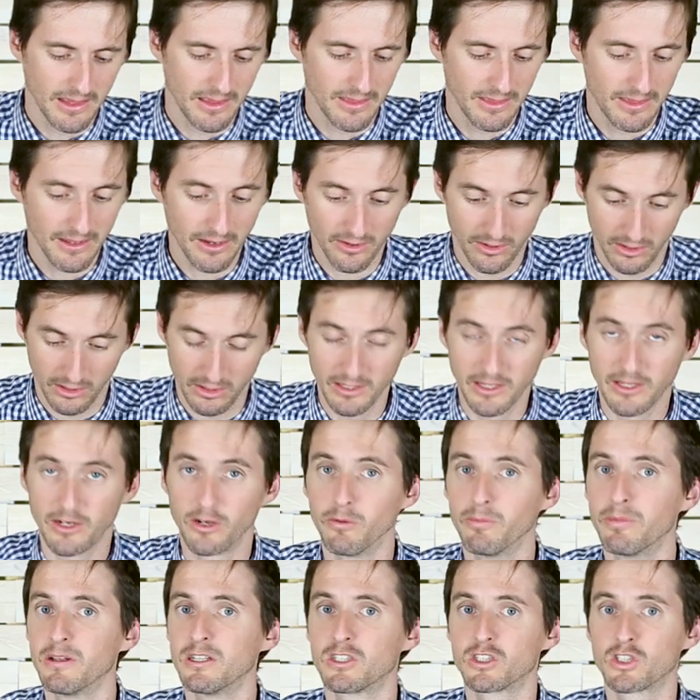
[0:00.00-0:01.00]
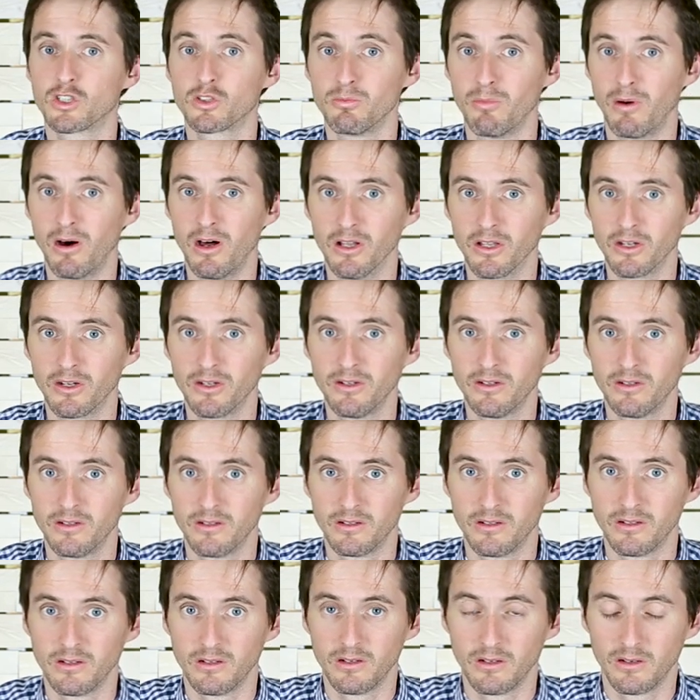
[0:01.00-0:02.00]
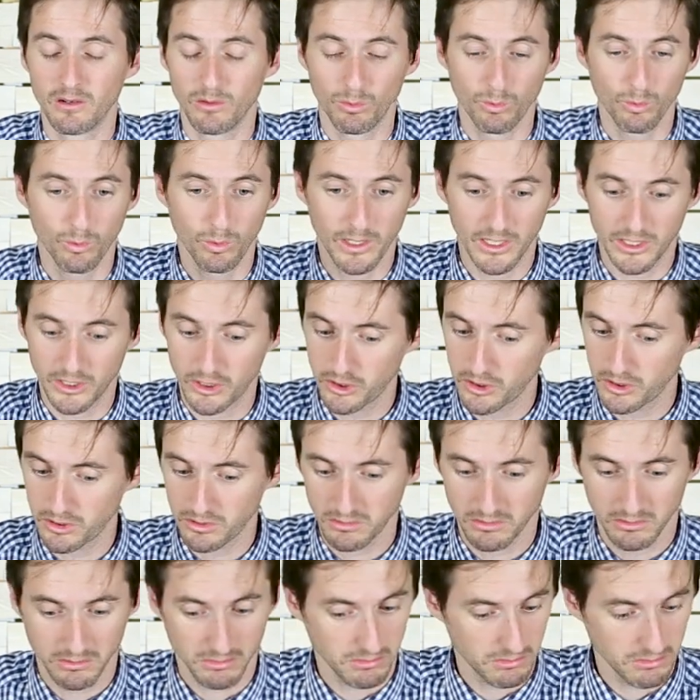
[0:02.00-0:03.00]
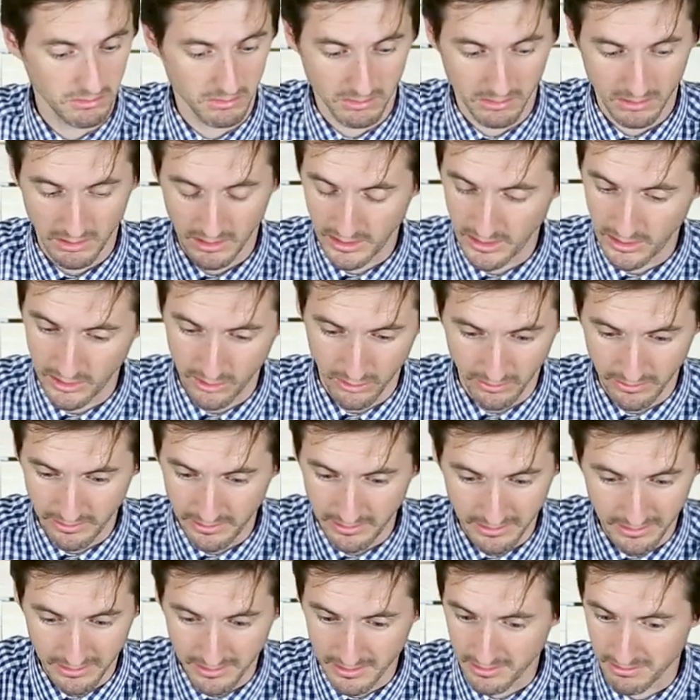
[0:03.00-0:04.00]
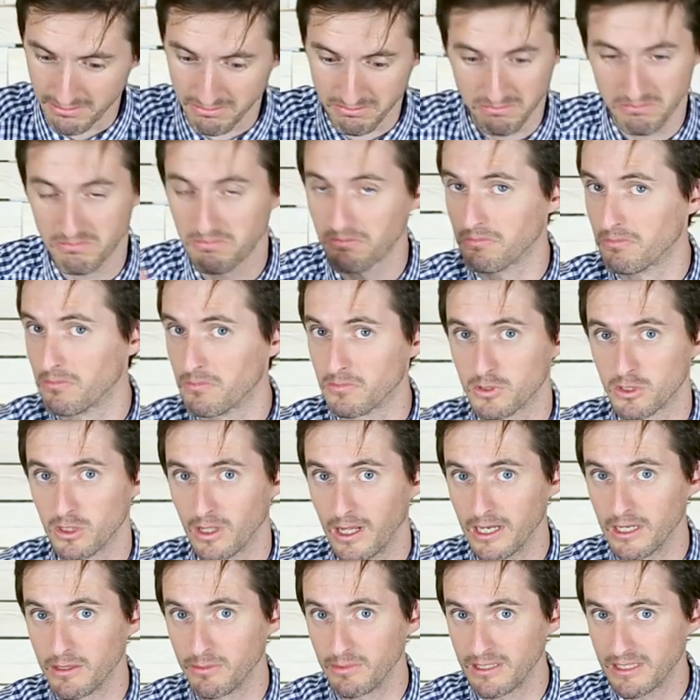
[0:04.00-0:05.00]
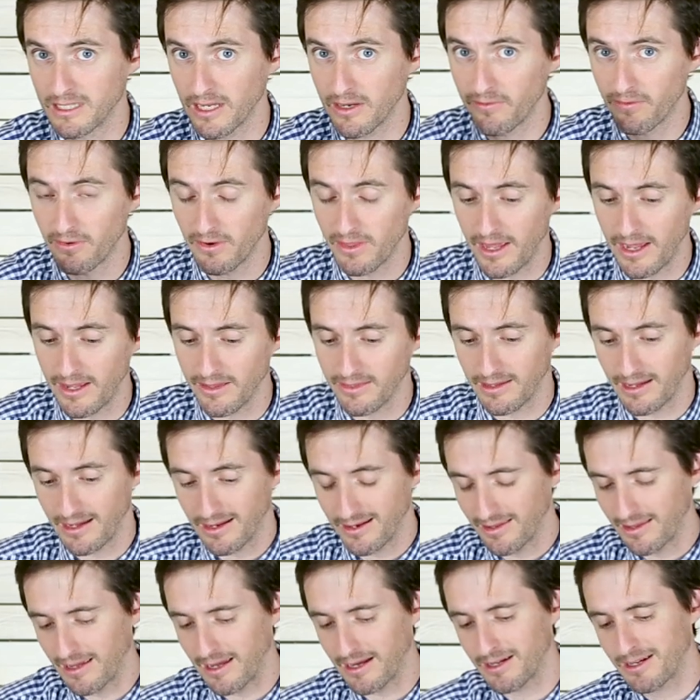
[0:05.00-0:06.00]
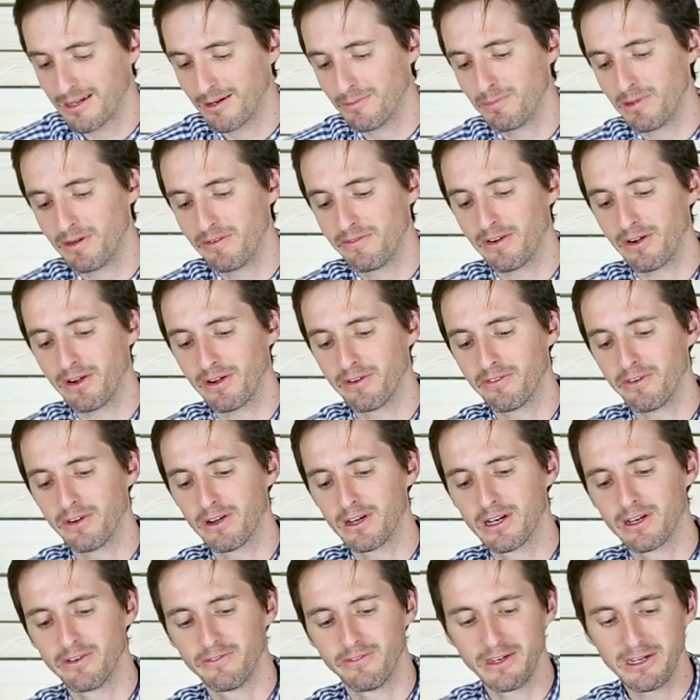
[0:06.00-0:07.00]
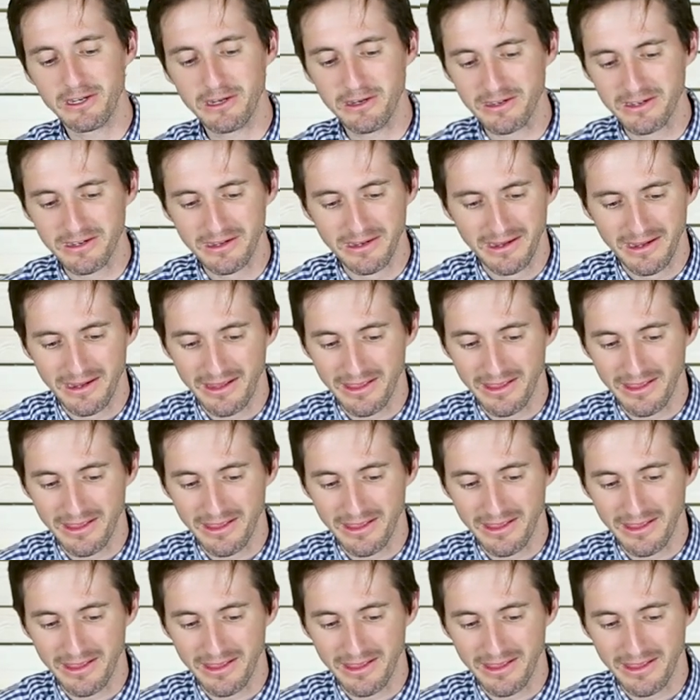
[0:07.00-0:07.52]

They're a little bit smaller, which, you know, there's a lot to be said for that. That can be very, very convenient.